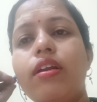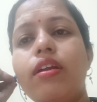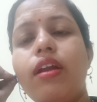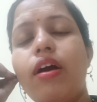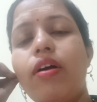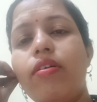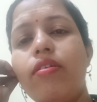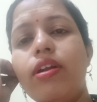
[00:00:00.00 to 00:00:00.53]

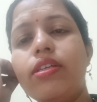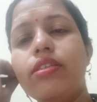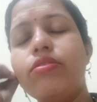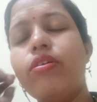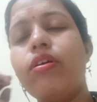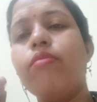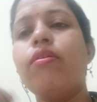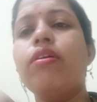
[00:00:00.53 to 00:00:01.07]
Now let's
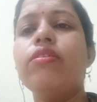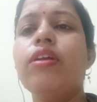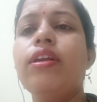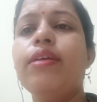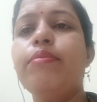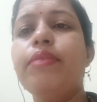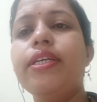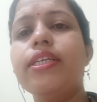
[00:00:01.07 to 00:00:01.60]
know about the
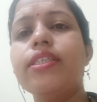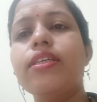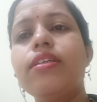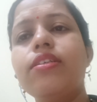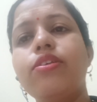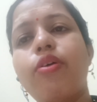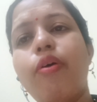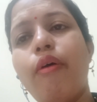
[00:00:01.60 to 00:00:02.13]

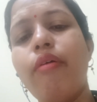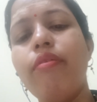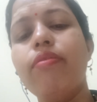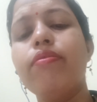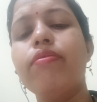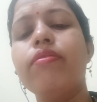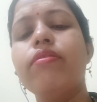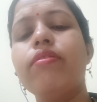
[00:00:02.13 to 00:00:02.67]
limitations
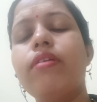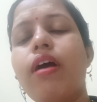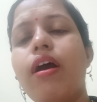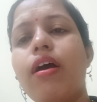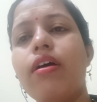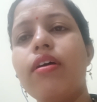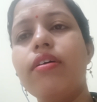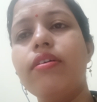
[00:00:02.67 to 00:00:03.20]
of
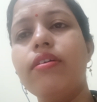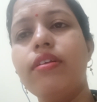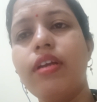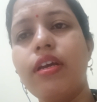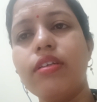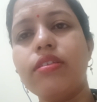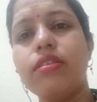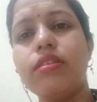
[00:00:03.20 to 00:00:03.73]

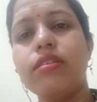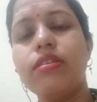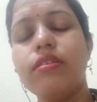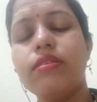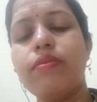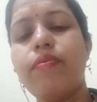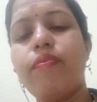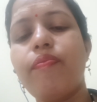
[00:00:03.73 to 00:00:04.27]
race,
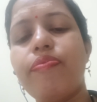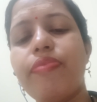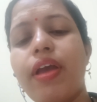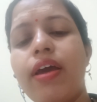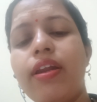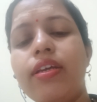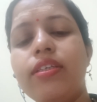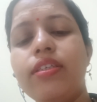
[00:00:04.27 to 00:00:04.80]

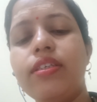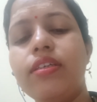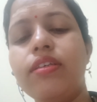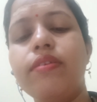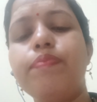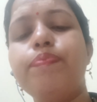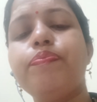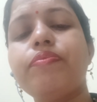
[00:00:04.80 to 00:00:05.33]

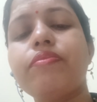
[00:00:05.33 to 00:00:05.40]
RACE.